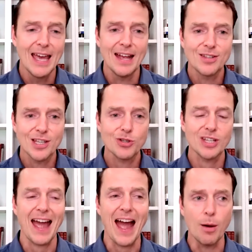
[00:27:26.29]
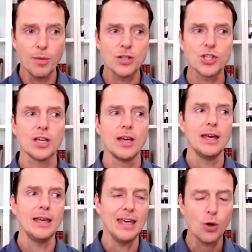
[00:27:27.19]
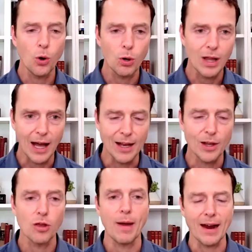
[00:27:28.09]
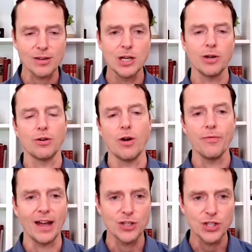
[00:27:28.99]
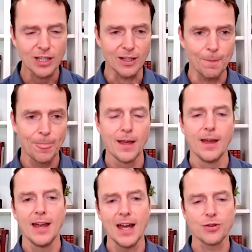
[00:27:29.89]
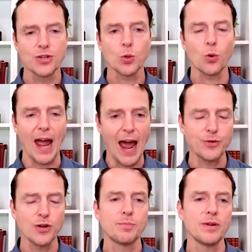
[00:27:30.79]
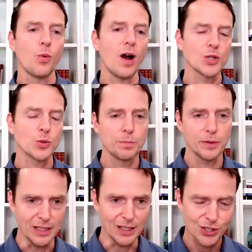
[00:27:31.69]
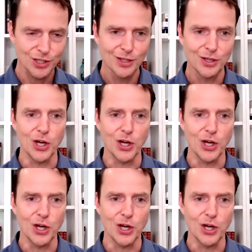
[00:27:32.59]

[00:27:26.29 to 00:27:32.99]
And it's interesting how much E. coli and other bacteria are on that chicken in the store after it's been washed with bleach.